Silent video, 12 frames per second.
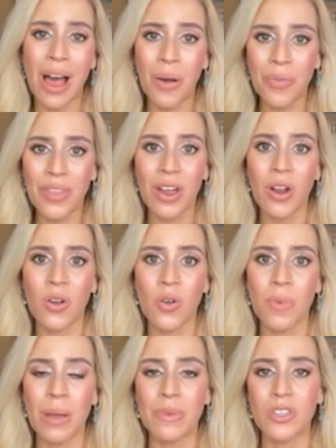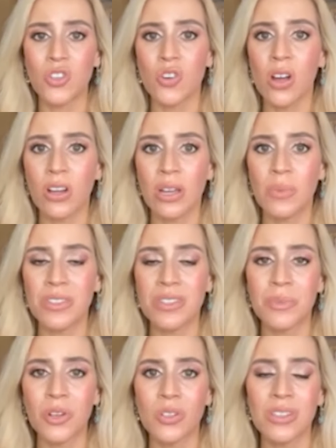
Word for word: out there who might be struggling with similar